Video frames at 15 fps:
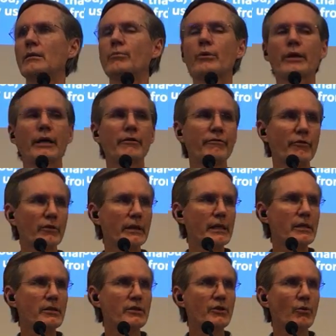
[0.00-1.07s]

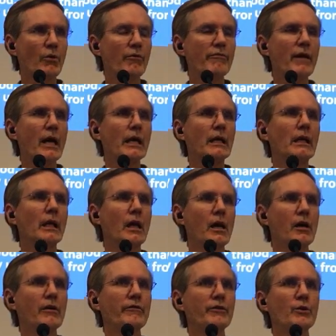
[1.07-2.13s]
prayerfulness, you will find
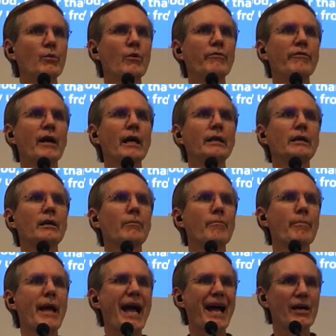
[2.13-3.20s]
love, you will find
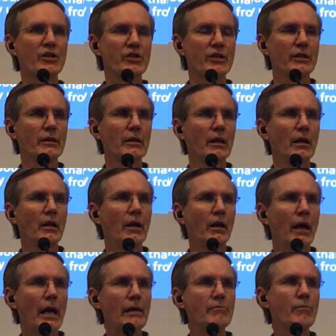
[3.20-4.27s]
compassion
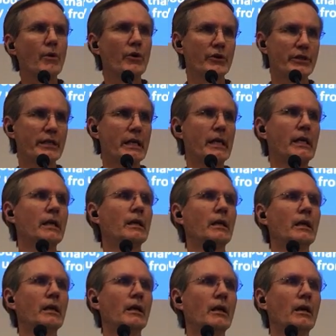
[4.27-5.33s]
and mercy
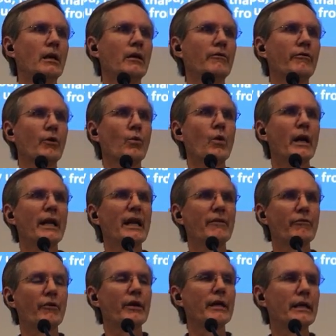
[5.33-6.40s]
for
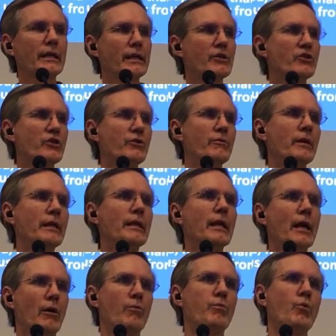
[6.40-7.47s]
whatever it is you need
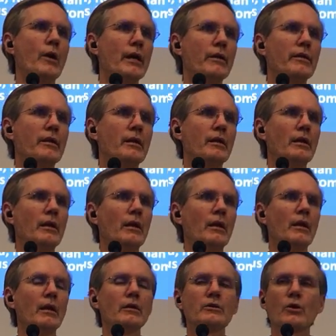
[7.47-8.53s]
help with.
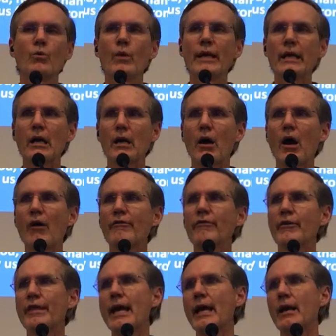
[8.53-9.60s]
So we
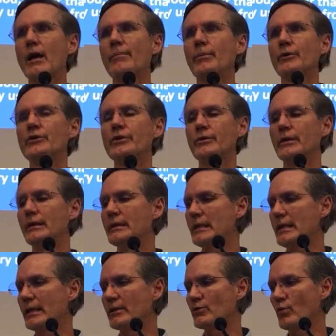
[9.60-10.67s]
offer that
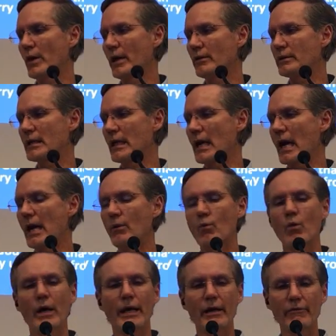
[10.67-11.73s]
opportunity as well tonight.
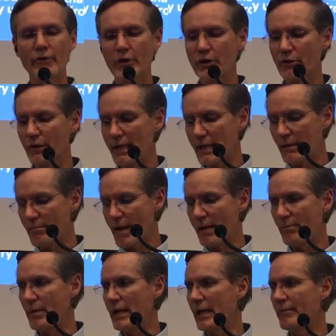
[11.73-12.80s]
Whatever your need
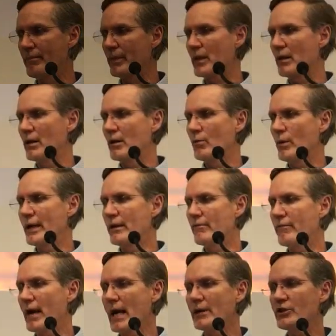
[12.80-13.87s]
may be, we
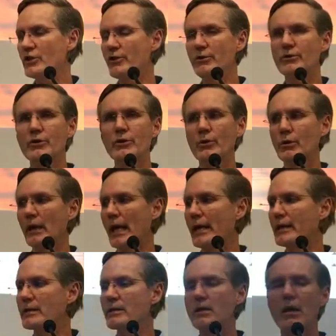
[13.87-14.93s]
invite to let
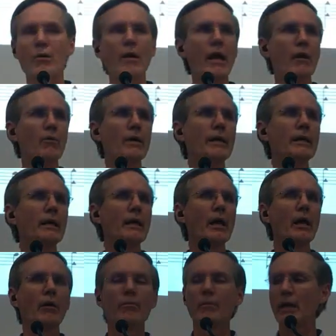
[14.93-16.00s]
us know how we can
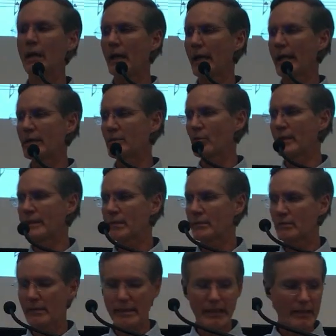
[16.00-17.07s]
help as we
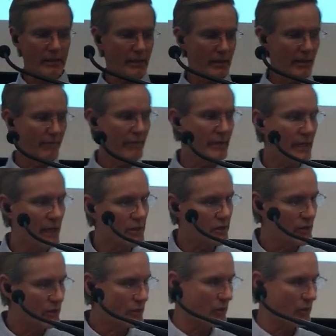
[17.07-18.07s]
sing this invitation